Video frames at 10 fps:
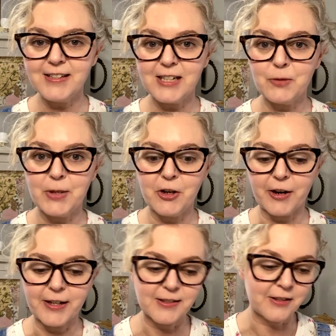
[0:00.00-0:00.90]
and it's going to be
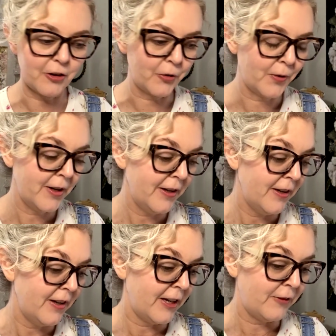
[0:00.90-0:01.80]
great. So
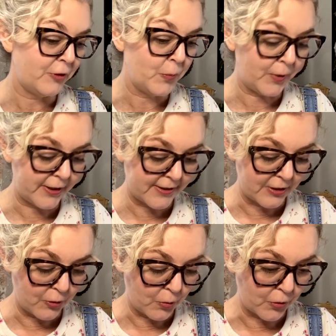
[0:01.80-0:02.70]
if you
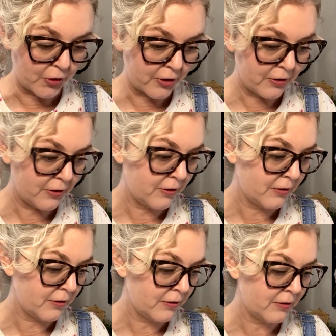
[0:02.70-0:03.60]
place an order
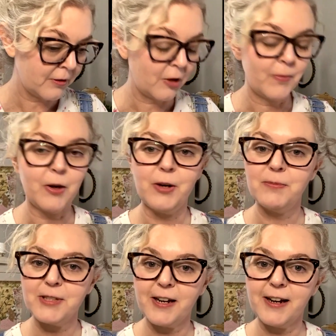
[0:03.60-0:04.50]
on my
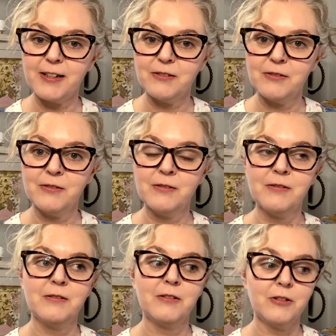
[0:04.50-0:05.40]
website,
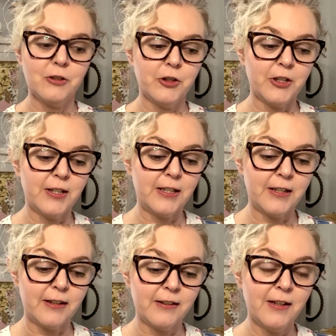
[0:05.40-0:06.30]
you're going to
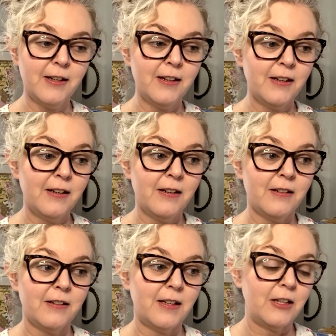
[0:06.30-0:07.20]
get
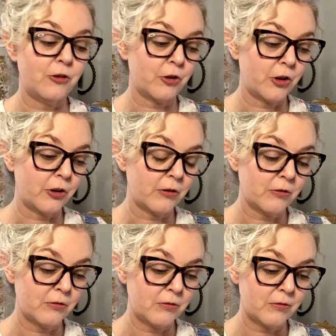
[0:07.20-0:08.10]

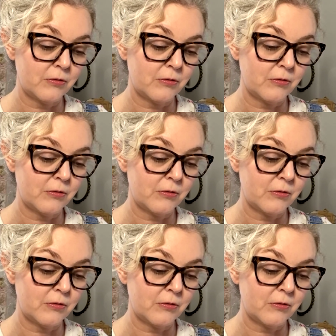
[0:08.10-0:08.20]
either